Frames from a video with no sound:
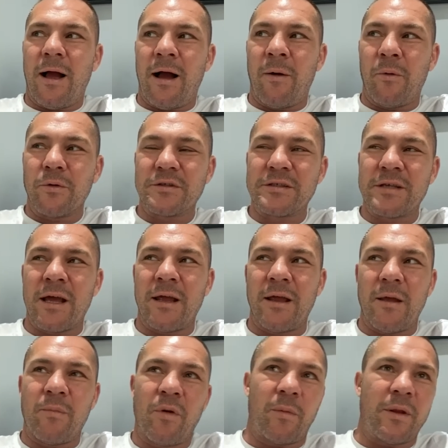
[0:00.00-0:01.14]
I would say
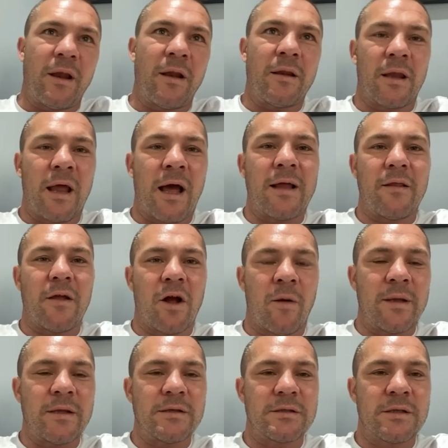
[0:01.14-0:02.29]
he probably didn't like the
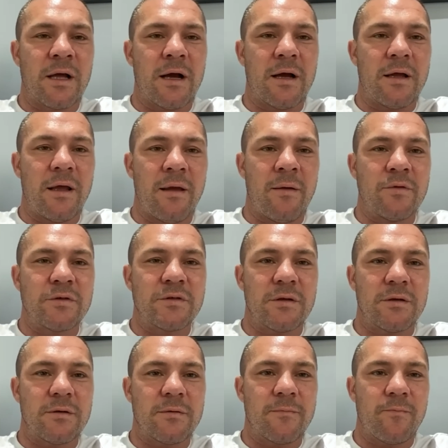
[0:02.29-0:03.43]
comments that he was
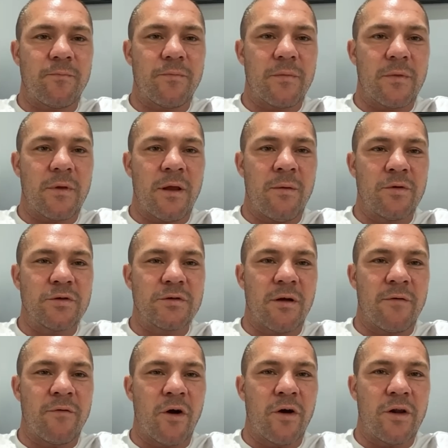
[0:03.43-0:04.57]
he was
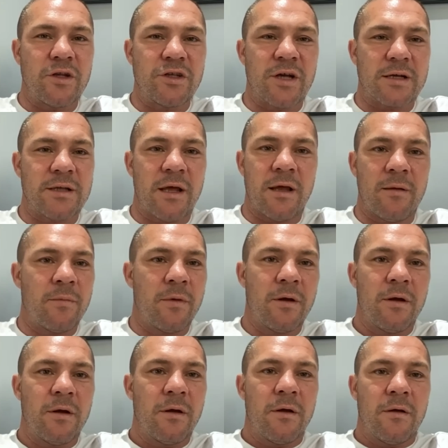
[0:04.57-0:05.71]
avoiding Jack's name
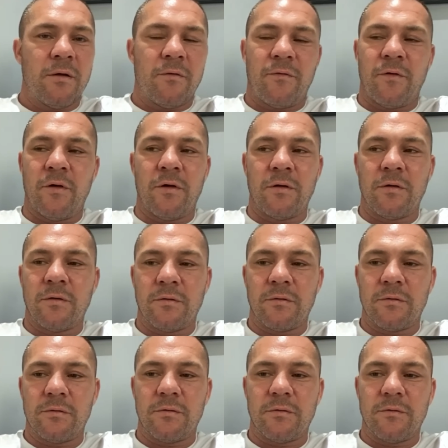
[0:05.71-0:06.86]
for
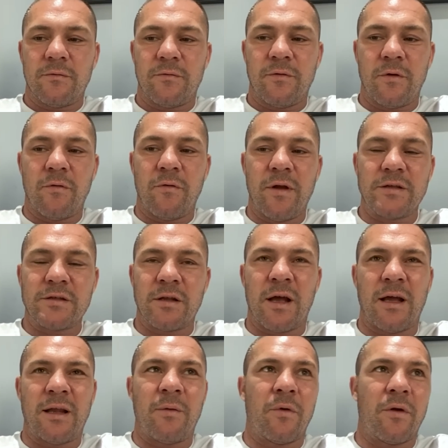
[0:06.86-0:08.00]
for a reason
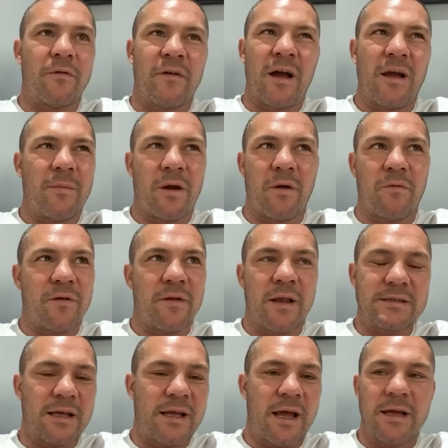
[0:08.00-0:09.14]
that he didn't want to fight him. I don't think
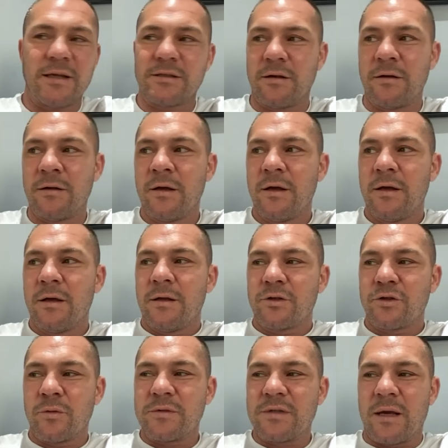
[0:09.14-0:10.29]
that's the case, and
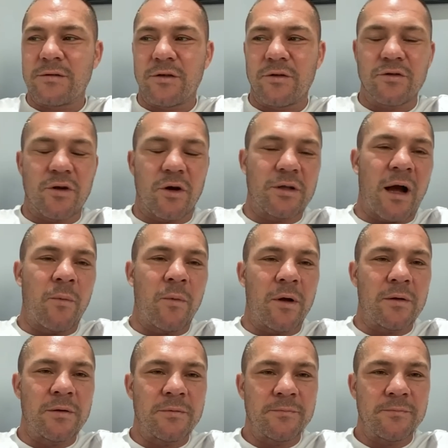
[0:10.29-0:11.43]
sometimes it doesn't go down well.